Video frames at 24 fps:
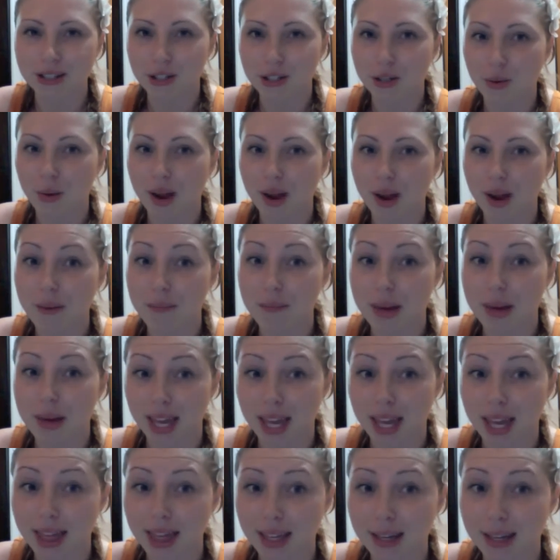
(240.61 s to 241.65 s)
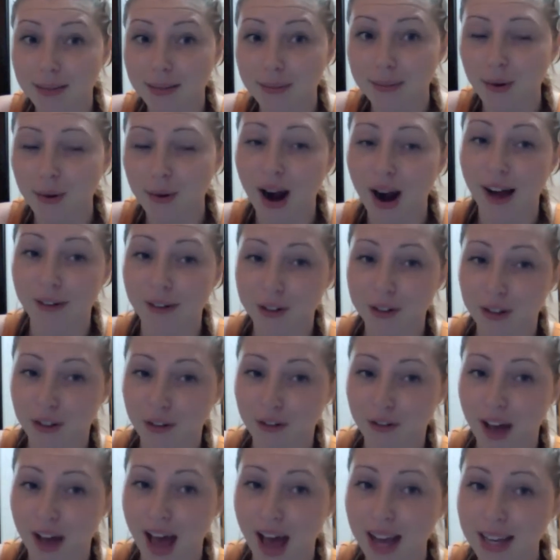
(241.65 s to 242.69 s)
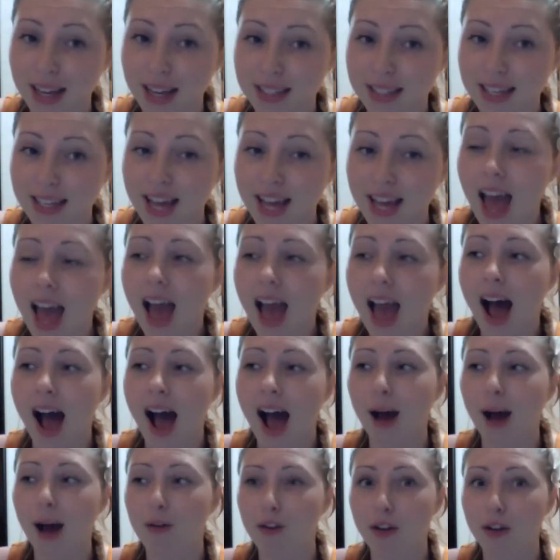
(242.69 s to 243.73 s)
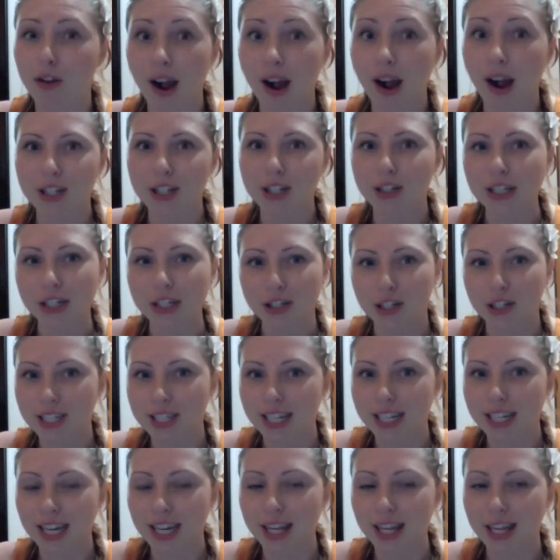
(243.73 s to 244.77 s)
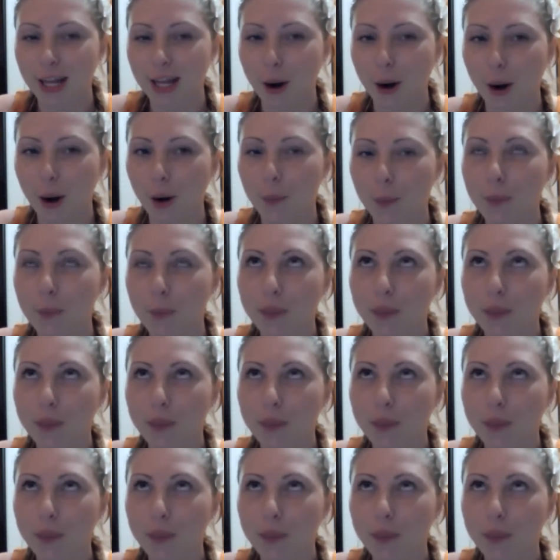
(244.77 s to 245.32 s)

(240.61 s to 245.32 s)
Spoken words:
to when I'm making them or after the fact. If you guys are interested, they're